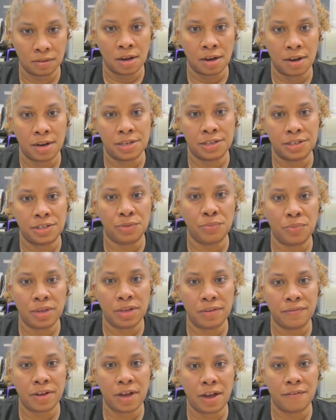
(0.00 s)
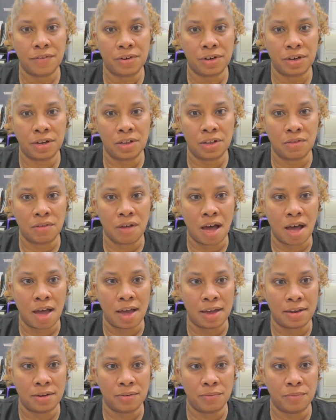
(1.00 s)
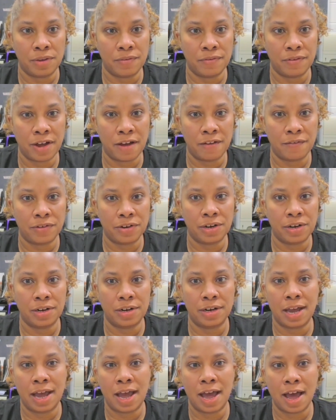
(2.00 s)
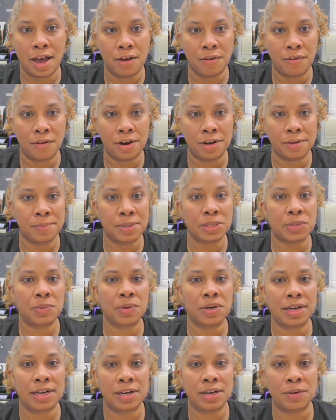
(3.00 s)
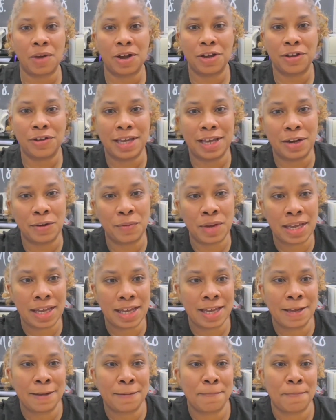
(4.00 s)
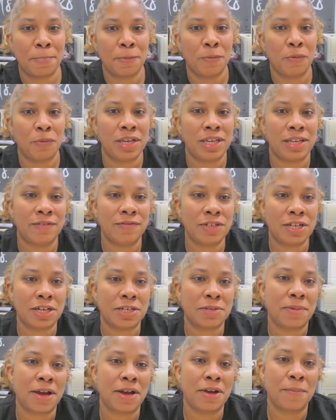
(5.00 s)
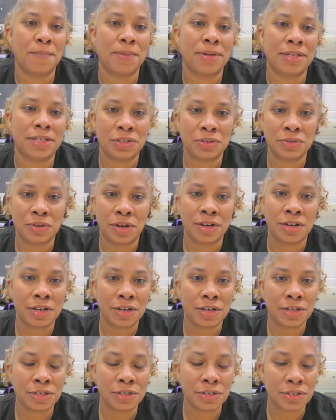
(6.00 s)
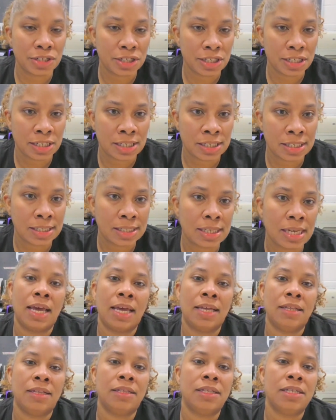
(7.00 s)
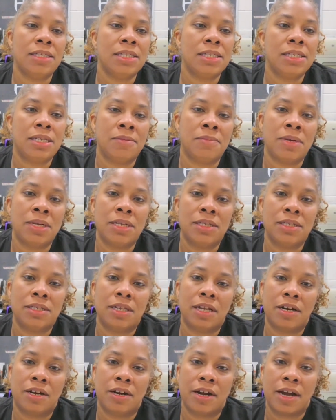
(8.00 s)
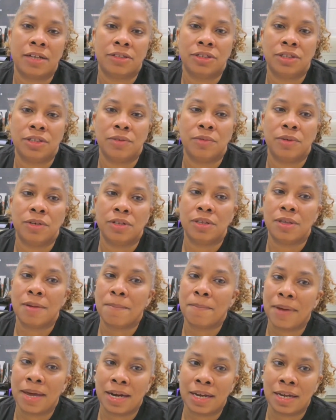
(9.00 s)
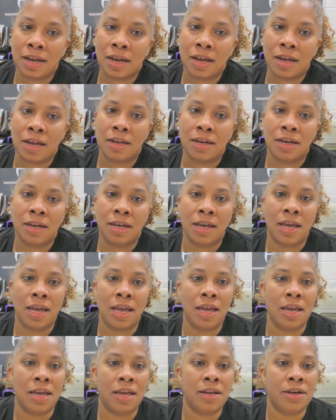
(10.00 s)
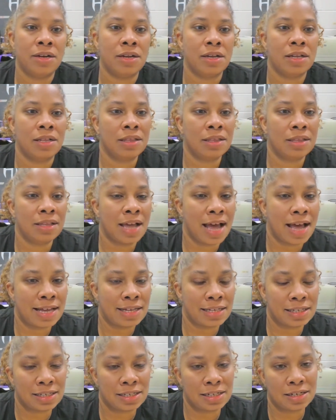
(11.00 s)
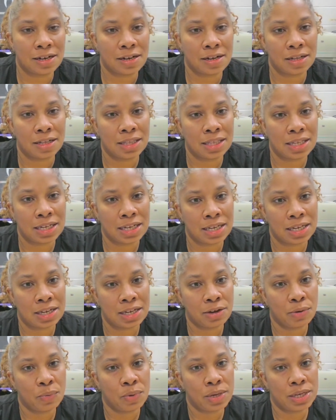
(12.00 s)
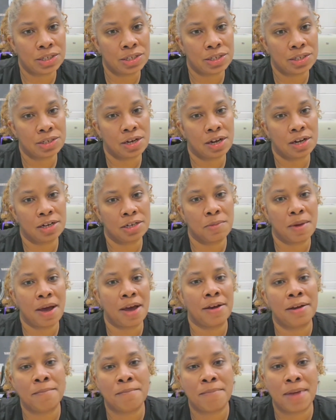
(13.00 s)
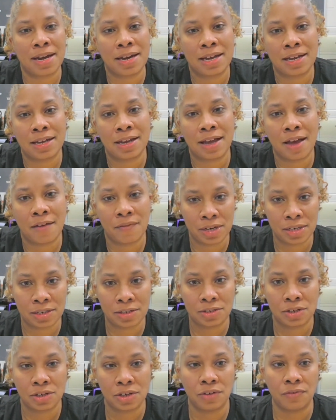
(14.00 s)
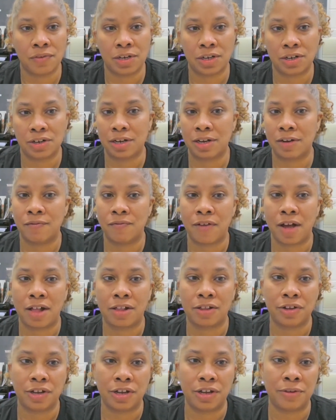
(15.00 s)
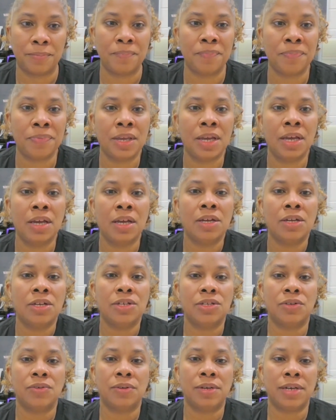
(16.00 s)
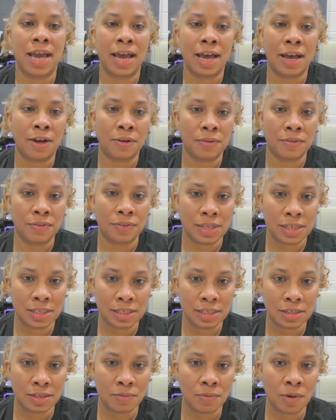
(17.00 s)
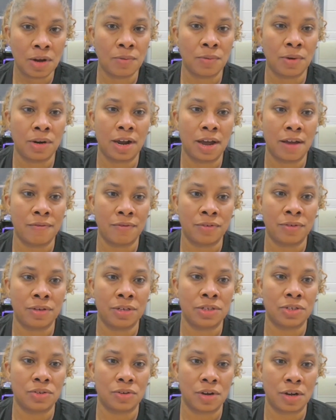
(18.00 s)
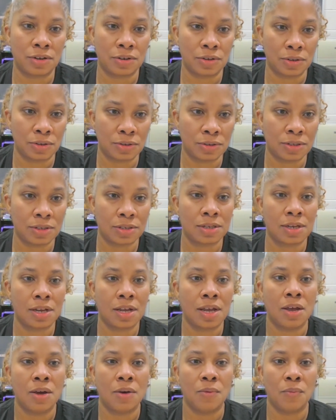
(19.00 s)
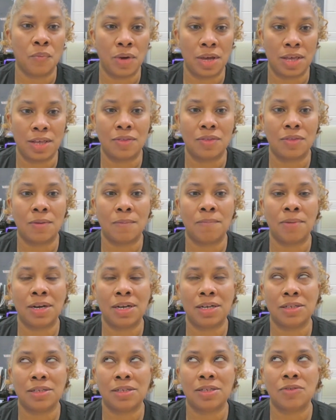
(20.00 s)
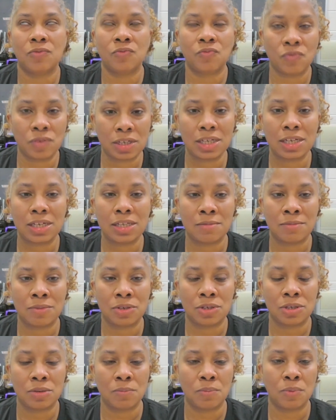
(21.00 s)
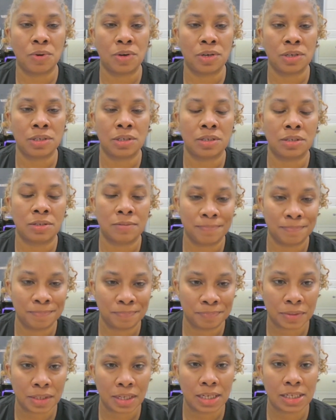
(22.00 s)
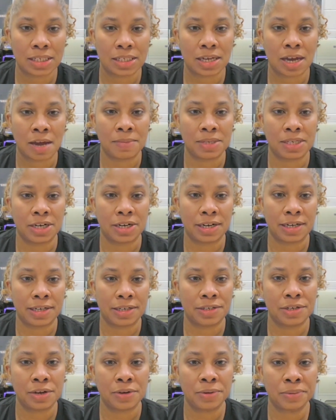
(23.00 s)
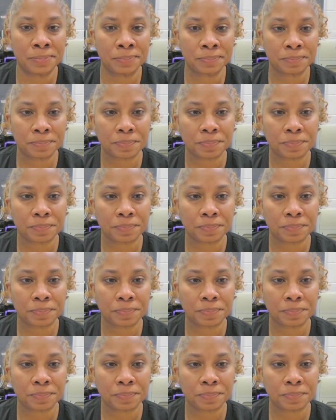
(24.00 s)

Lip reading: All right, so we've covered a lot. We've covered how arguments work and why you can't wing it. We've talked about building strong assertions and thesis statements that are actually worth betting on. And lastly, we just talked about embedding evidence so your reader can follow you. So now this is the one where everyone struggles with, but it's really the most important. It's the commentary. So